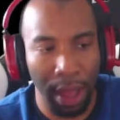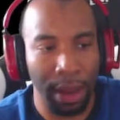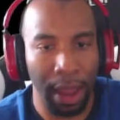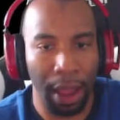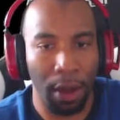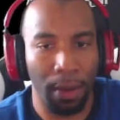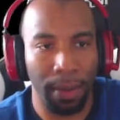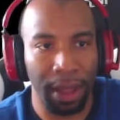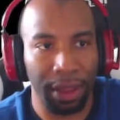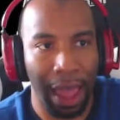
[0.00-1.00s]
Now
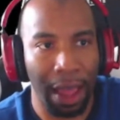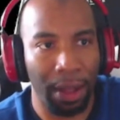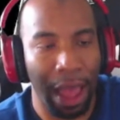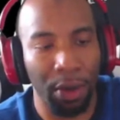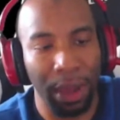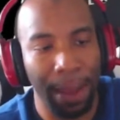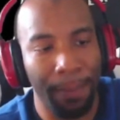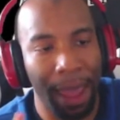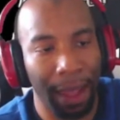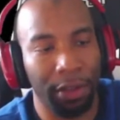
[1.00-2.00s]
how do we get
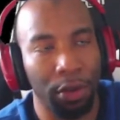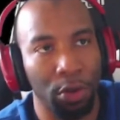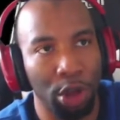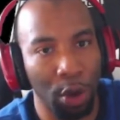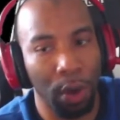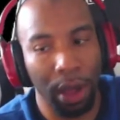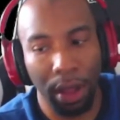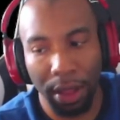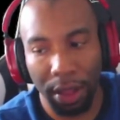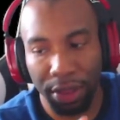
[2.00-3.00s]
back to showing
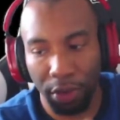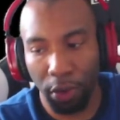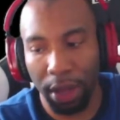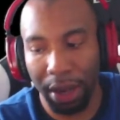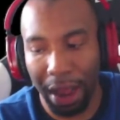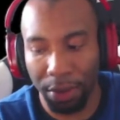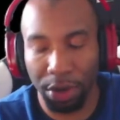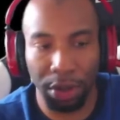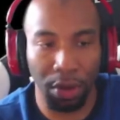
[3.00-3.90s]
the screen that I was just